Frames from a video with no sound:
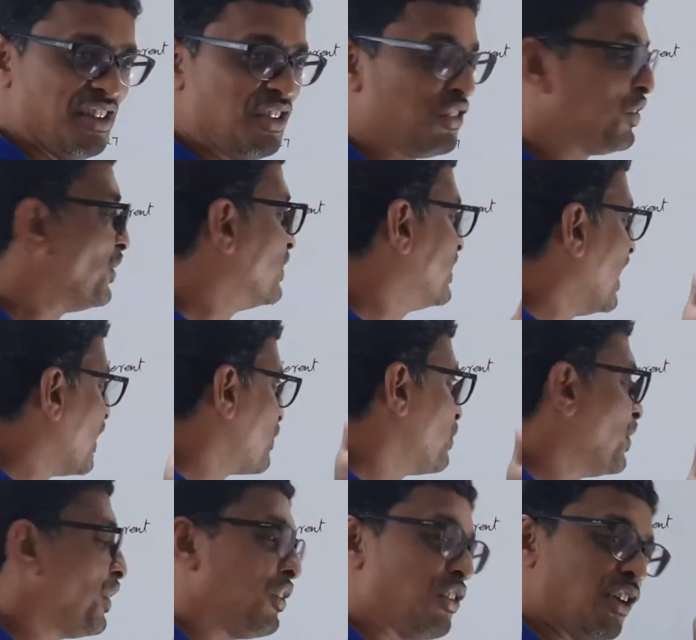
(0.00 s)
So that's
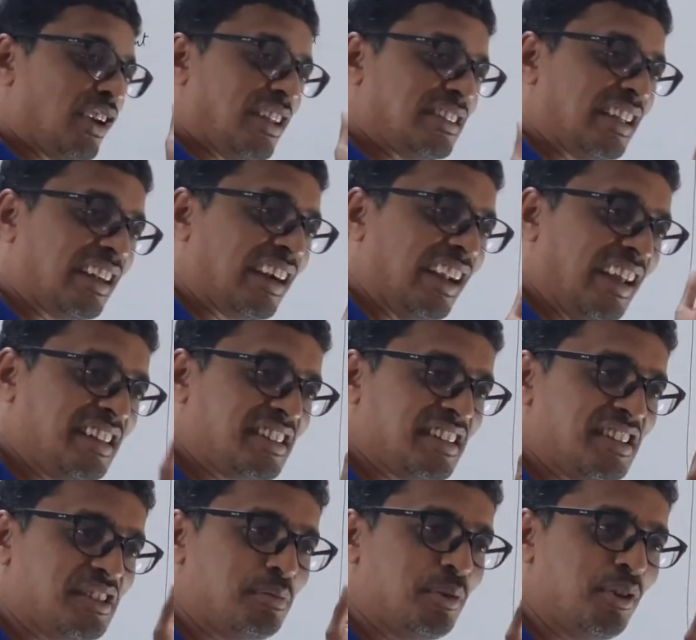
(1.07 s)
what you call as the
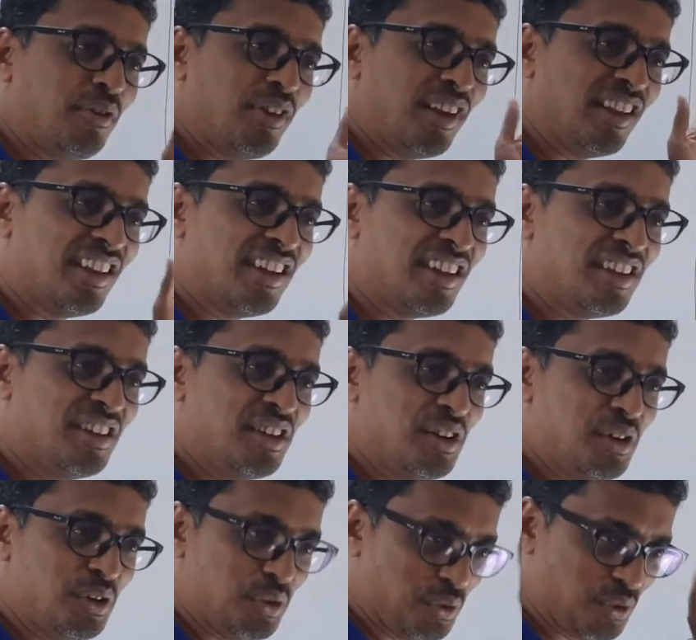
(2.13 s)
relations between the
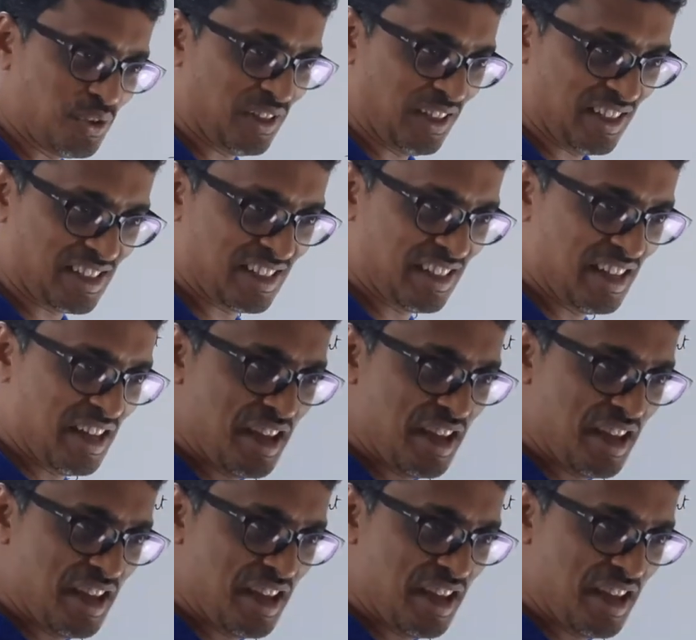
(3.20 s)
two sets.